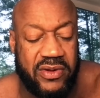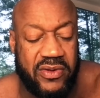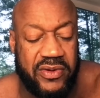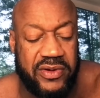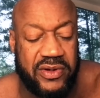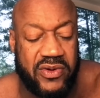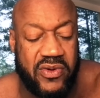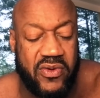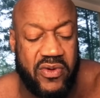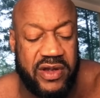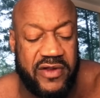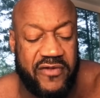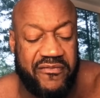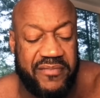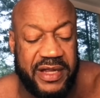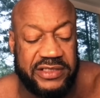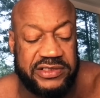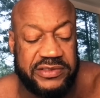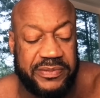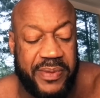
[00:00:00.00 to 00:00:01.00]
on the corner of
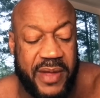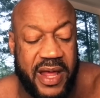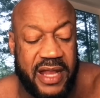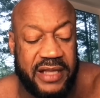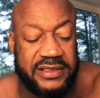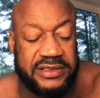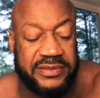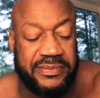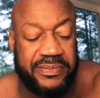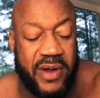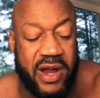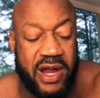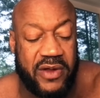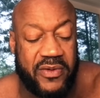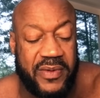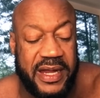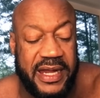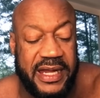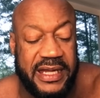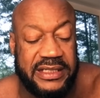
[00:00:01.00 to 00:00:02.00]
Metropolitan
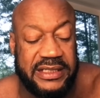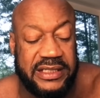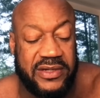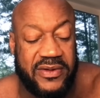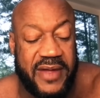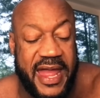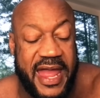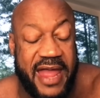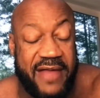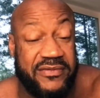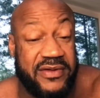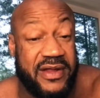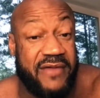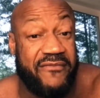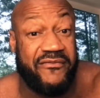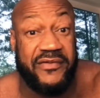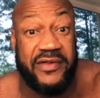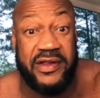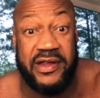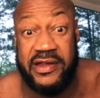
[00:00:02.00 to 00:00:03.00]
Parkway and Gill Avenue.
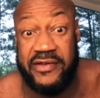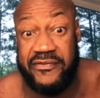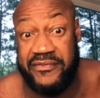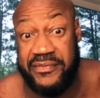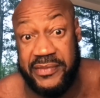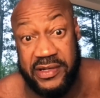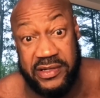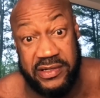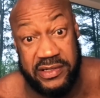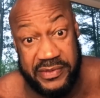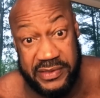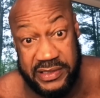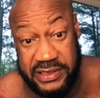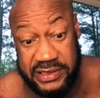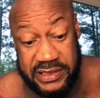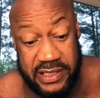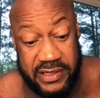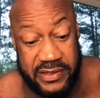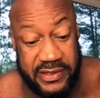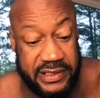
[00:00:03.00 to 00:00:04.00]
I'm very familiar with
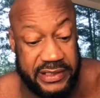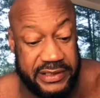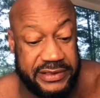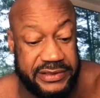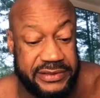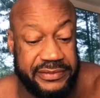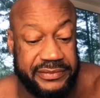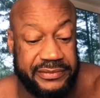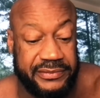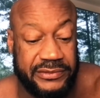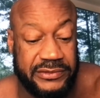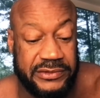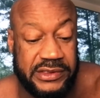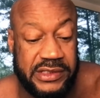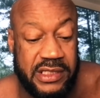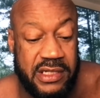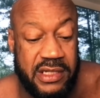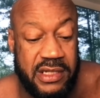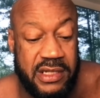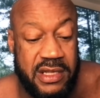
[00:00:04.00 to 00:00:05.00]
these areas.
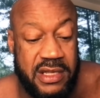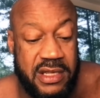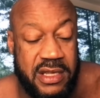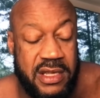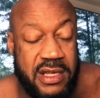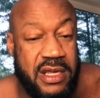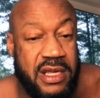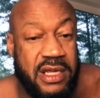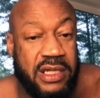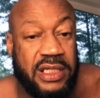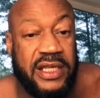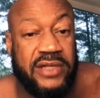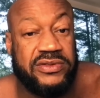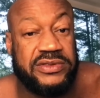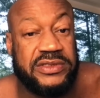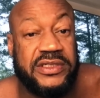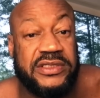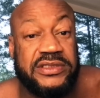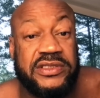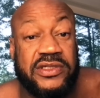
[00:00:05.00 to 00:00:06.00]

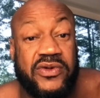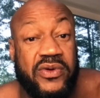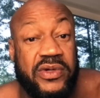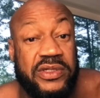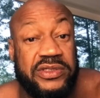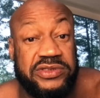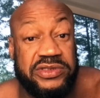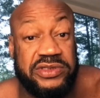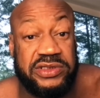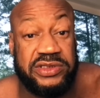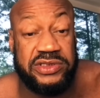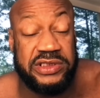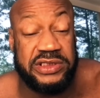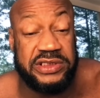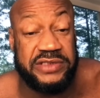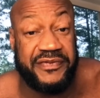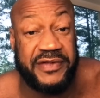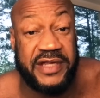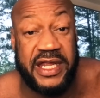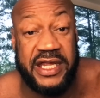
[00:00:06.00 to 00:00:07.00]
Those areas are going through
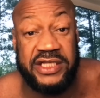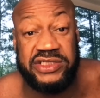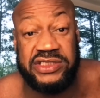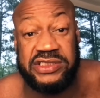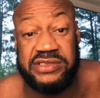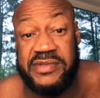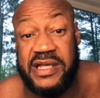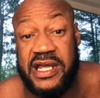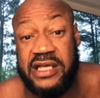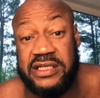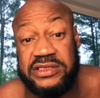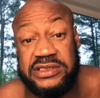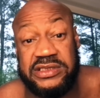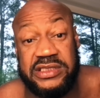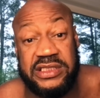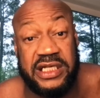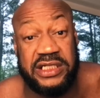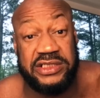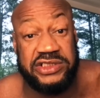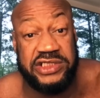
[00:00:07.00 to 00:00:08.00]
gentrification. Houses
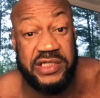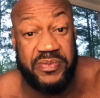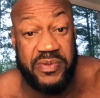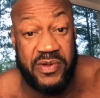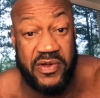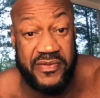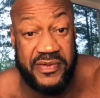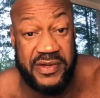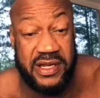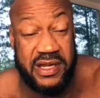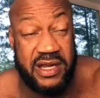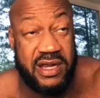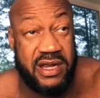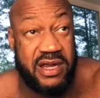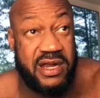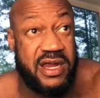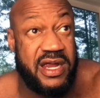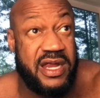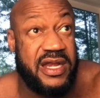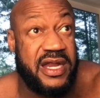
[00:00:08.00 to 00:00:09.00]
are not cheap over
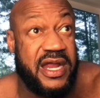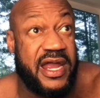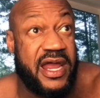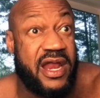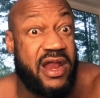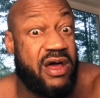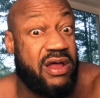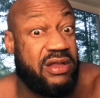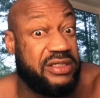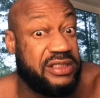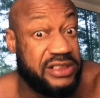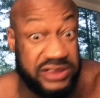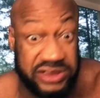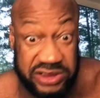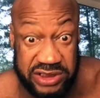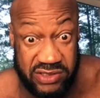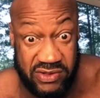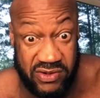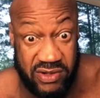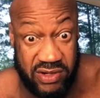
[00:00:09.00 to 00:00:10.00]
there, and they got all this
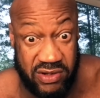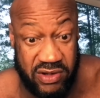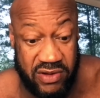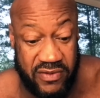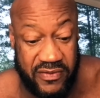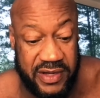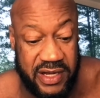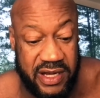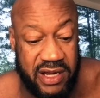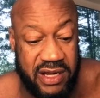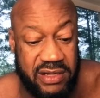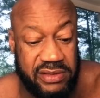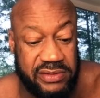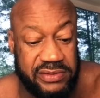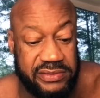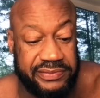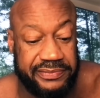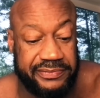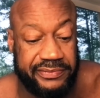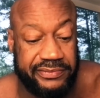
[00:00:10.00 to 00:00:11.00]
shit going on over
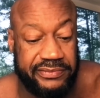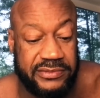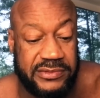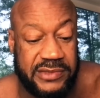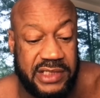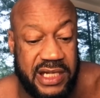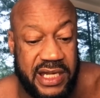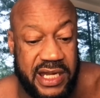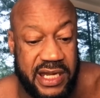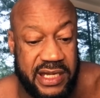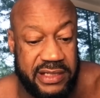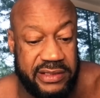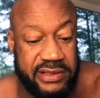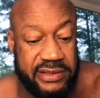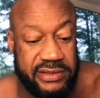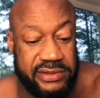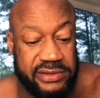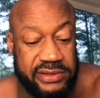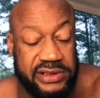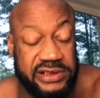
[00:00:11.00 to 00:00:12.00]
there. Okay.
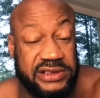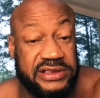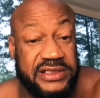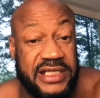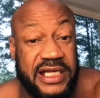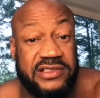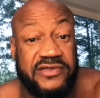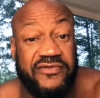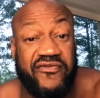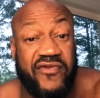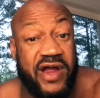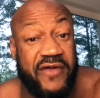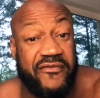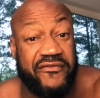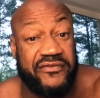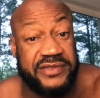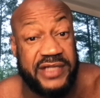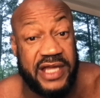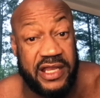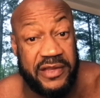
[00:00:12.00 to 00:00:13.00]
This is not too far
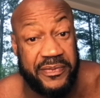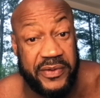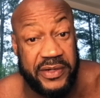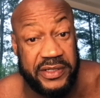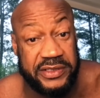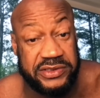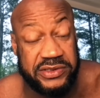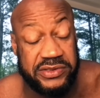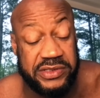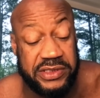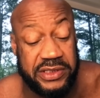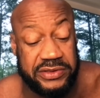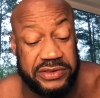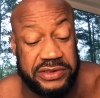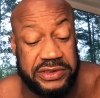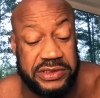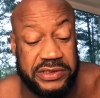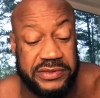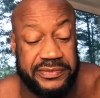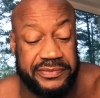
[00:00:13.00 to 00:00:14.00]
from Tyler Perry Studios,
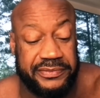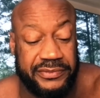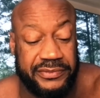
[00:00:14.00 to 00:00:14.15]
too.